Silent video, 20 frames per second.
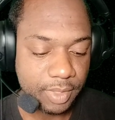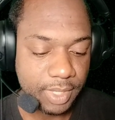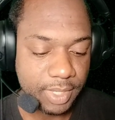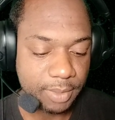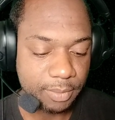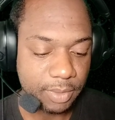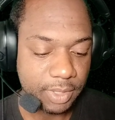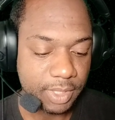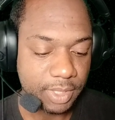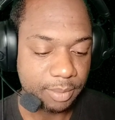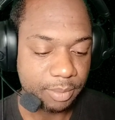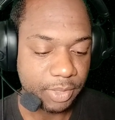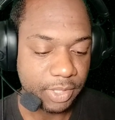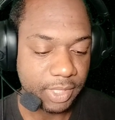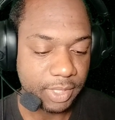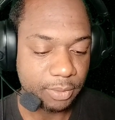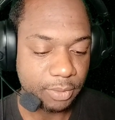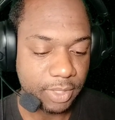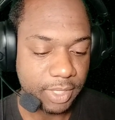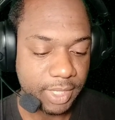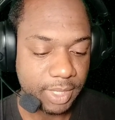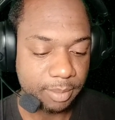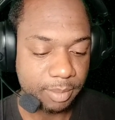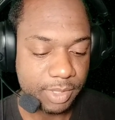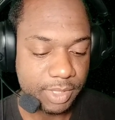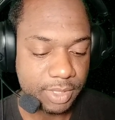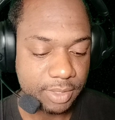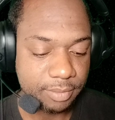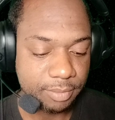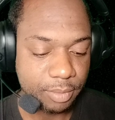And we're going to bring in our
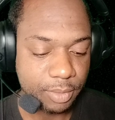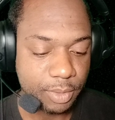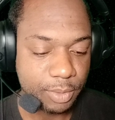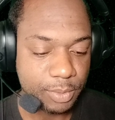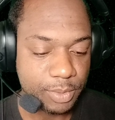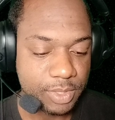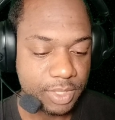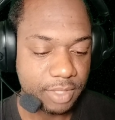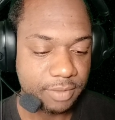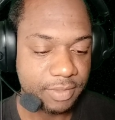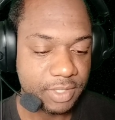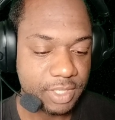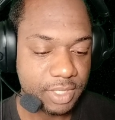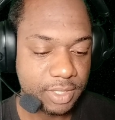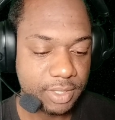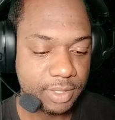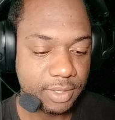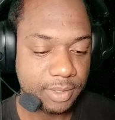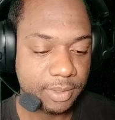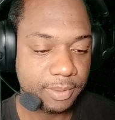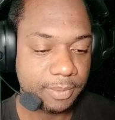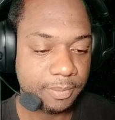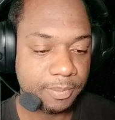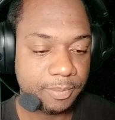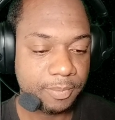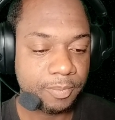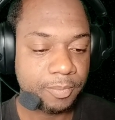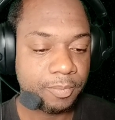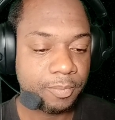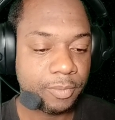Hamilton for no servicing.
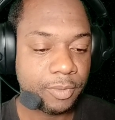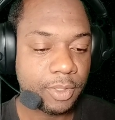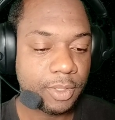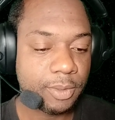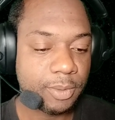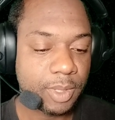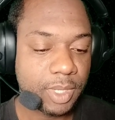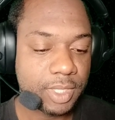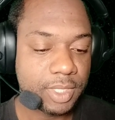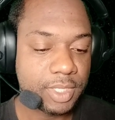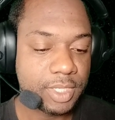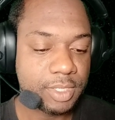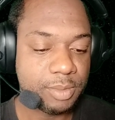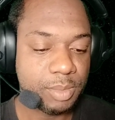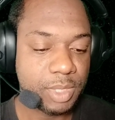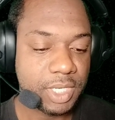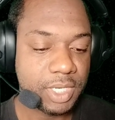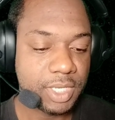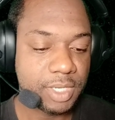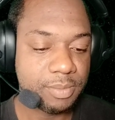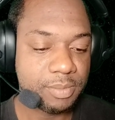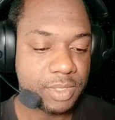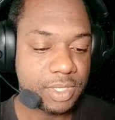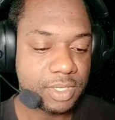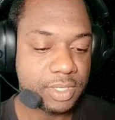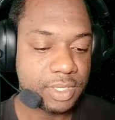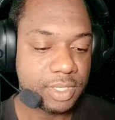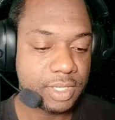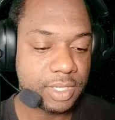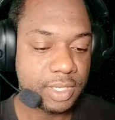Watch these
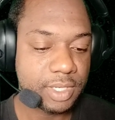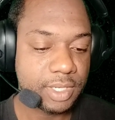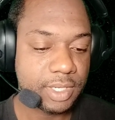mediums.